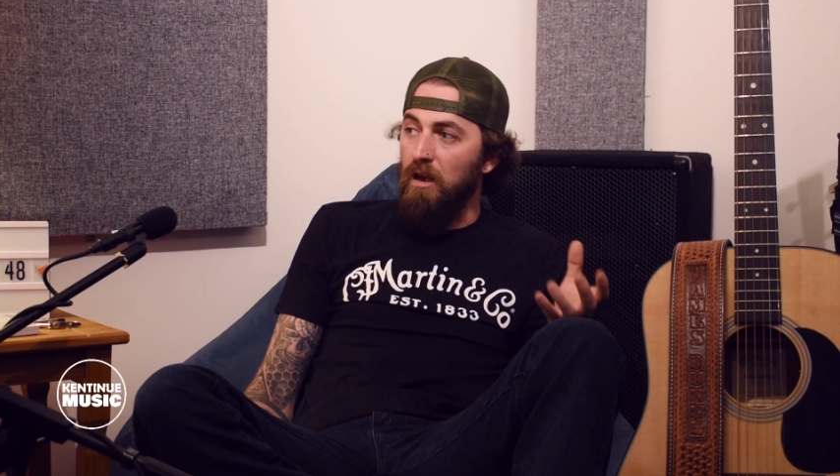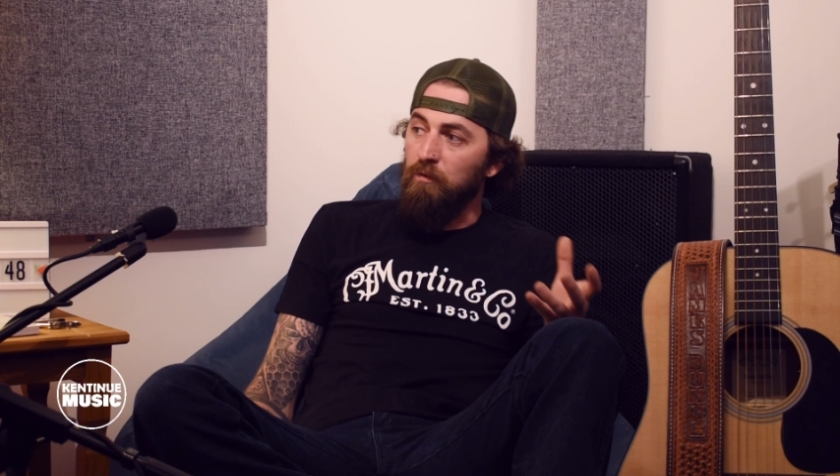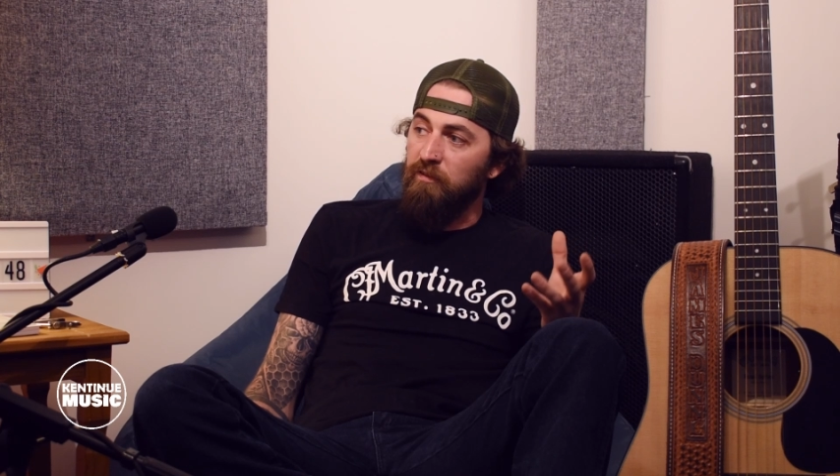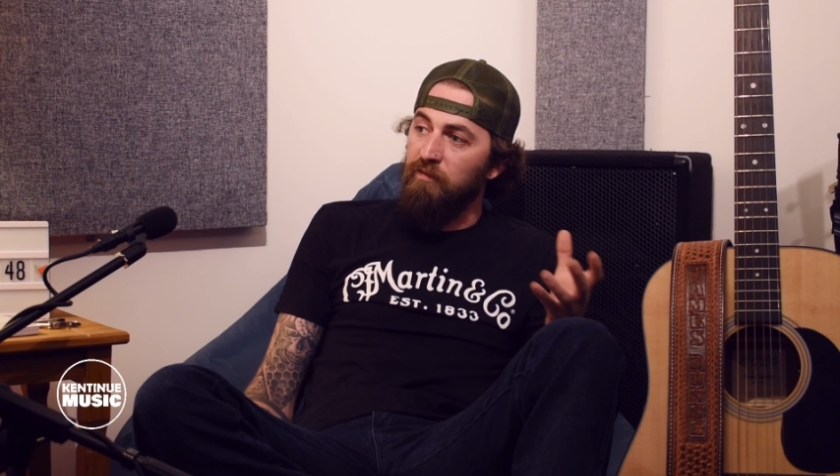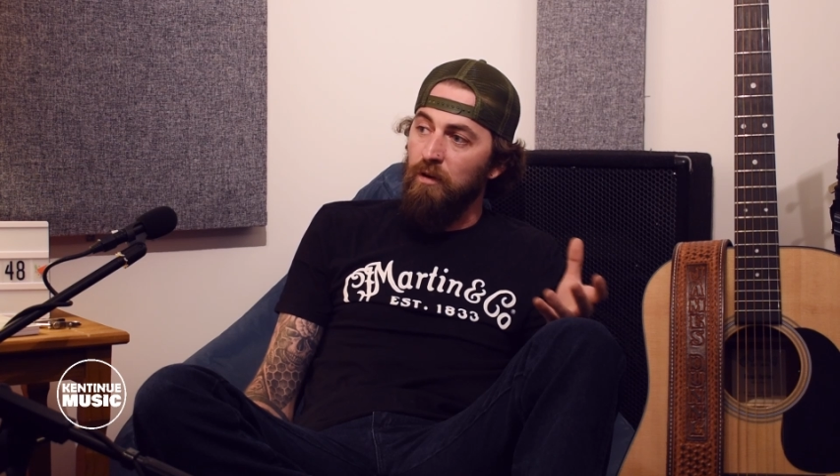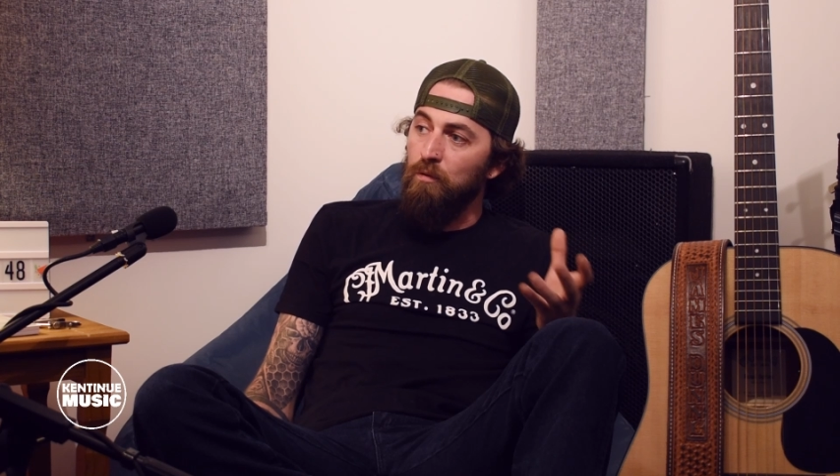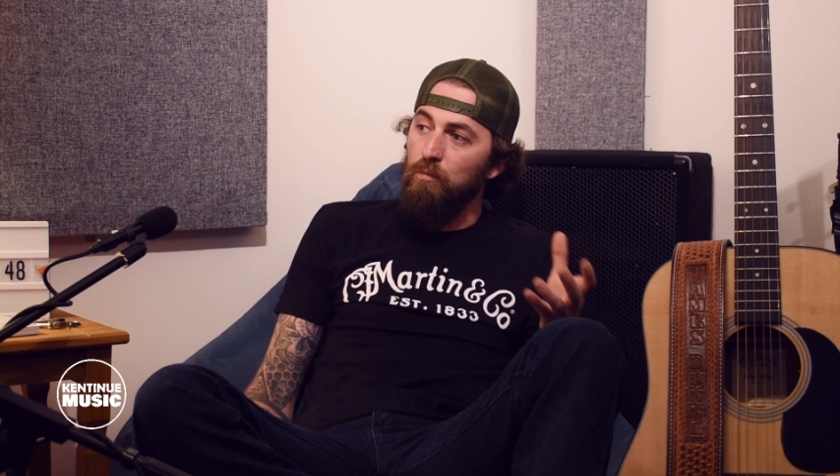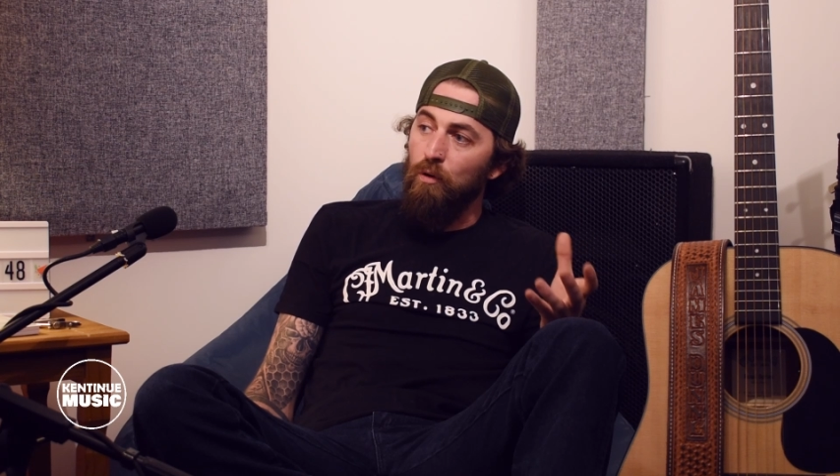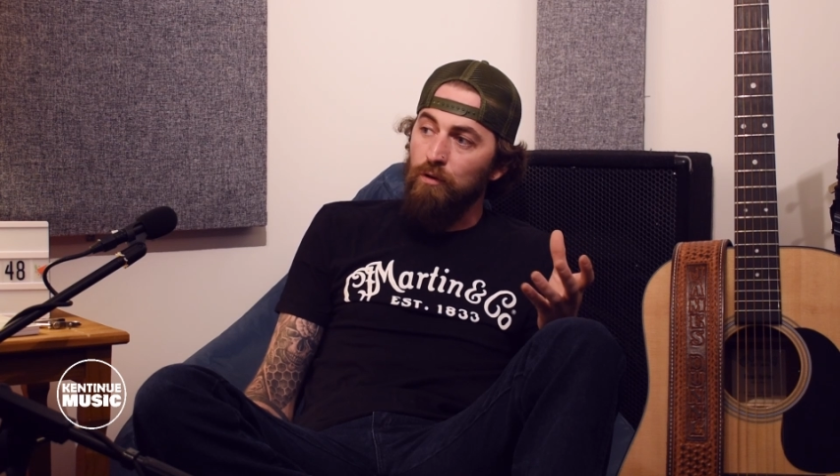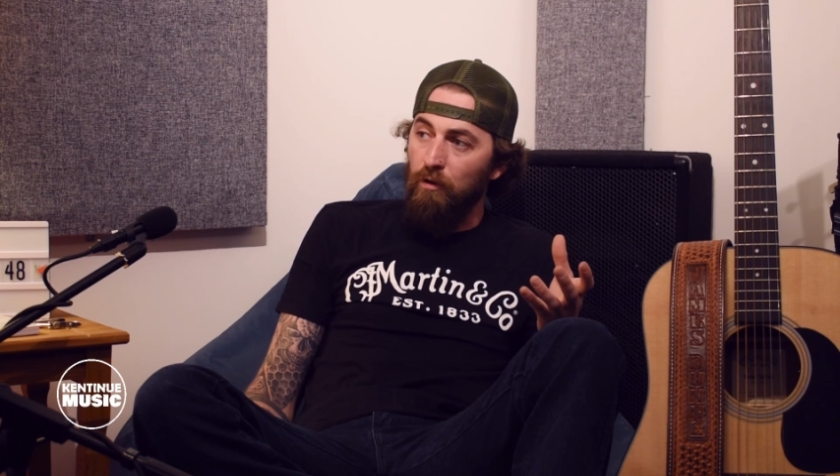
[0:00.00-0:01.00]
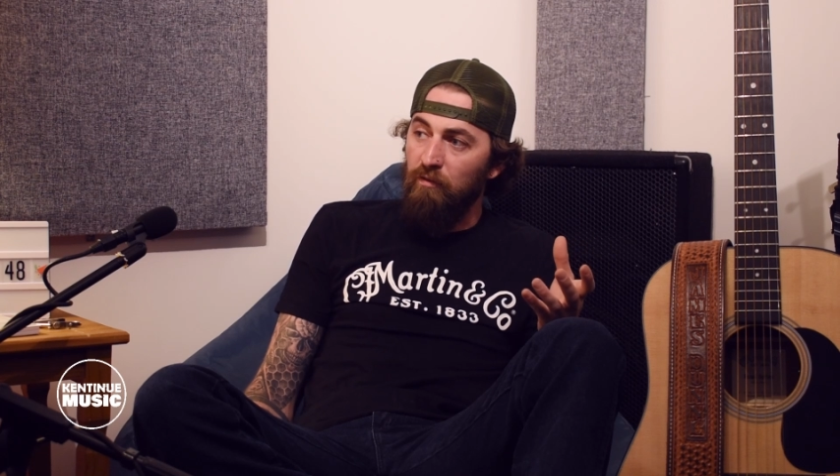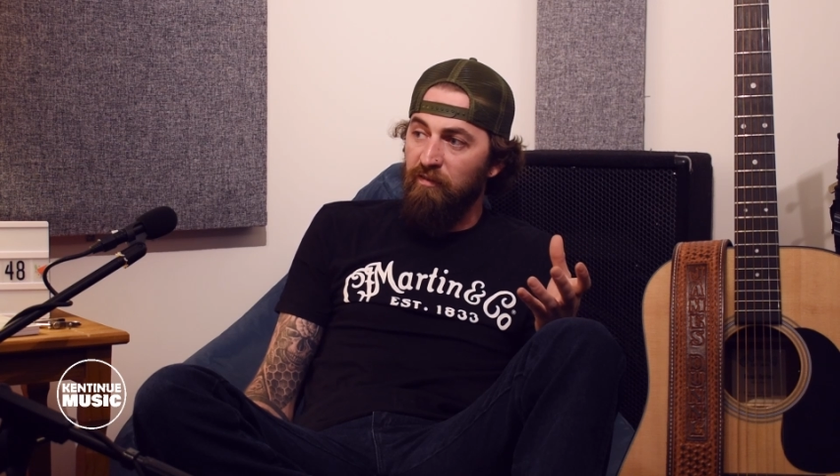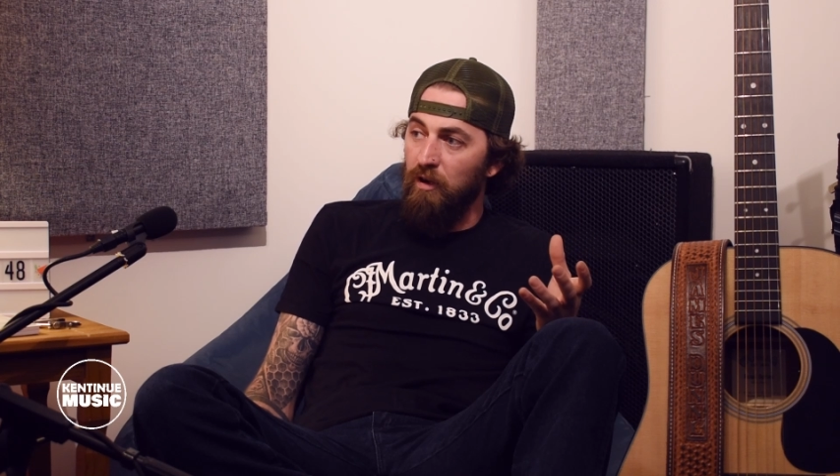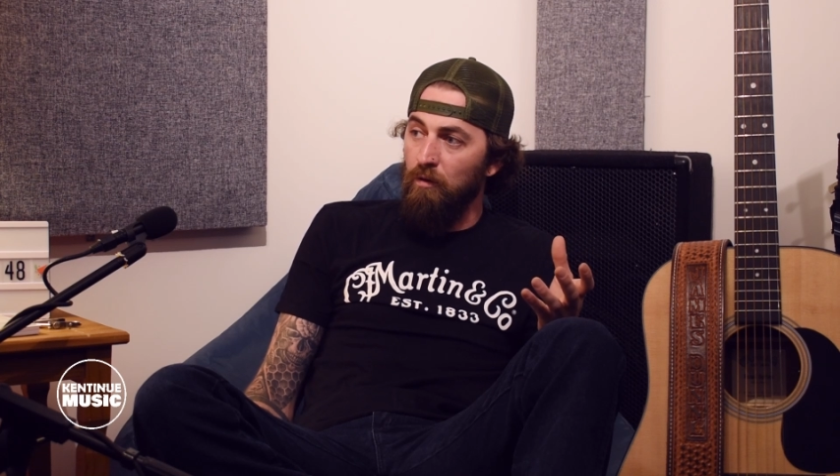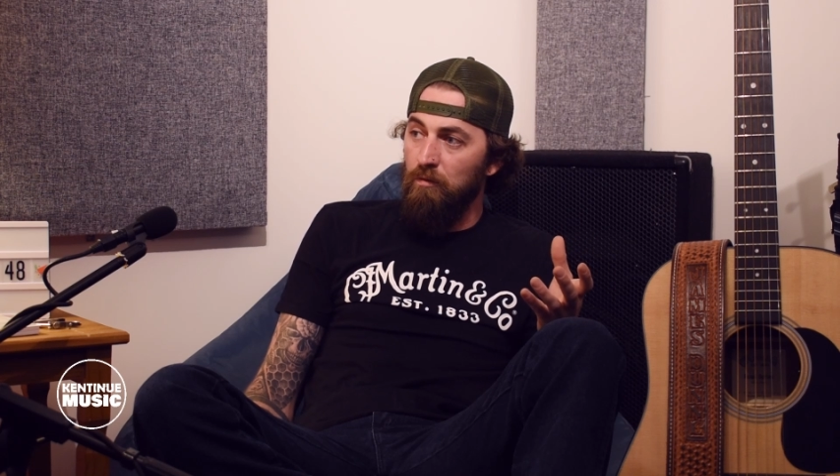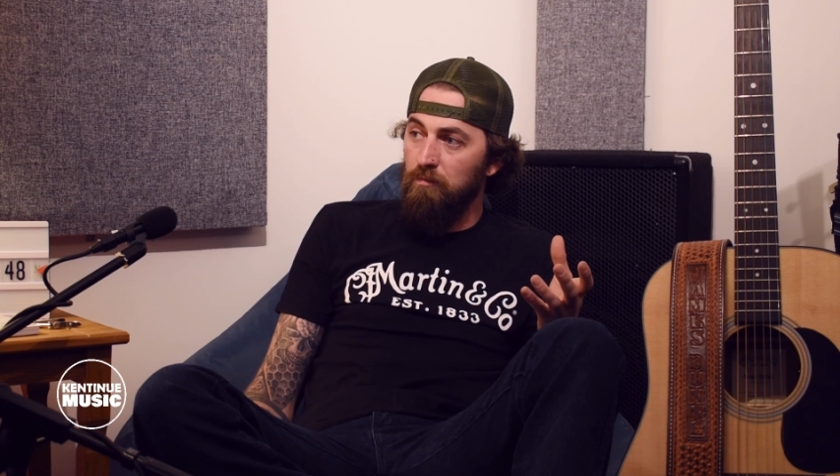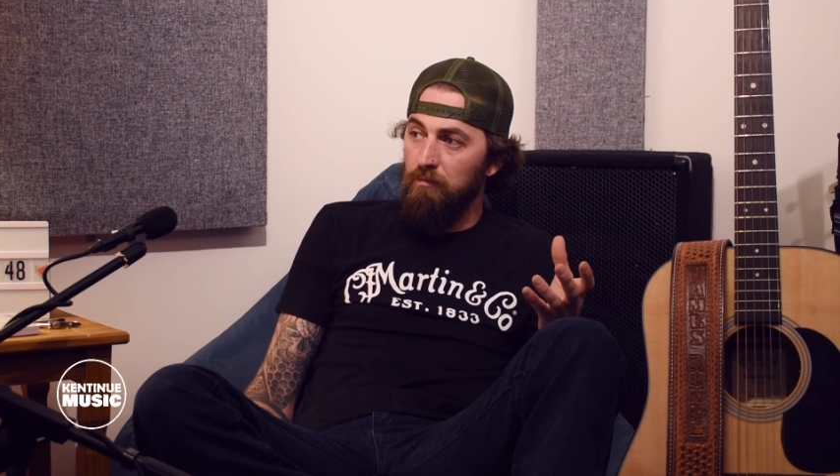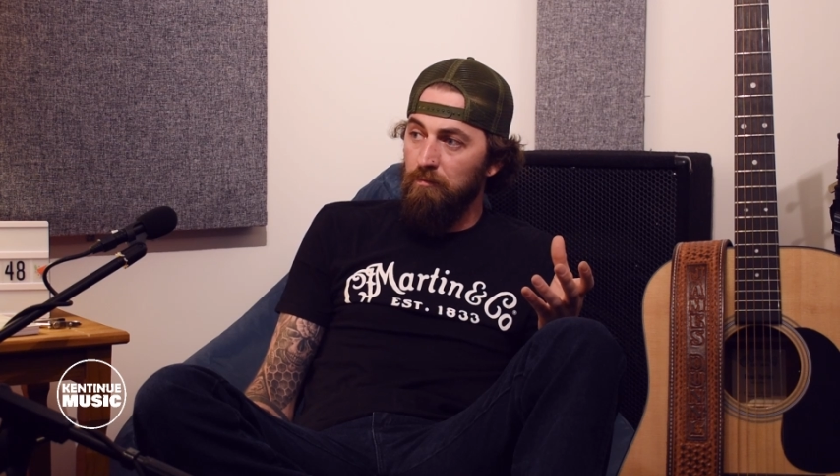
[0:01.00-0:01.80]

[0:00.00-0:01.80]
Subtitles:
else feel what you feel,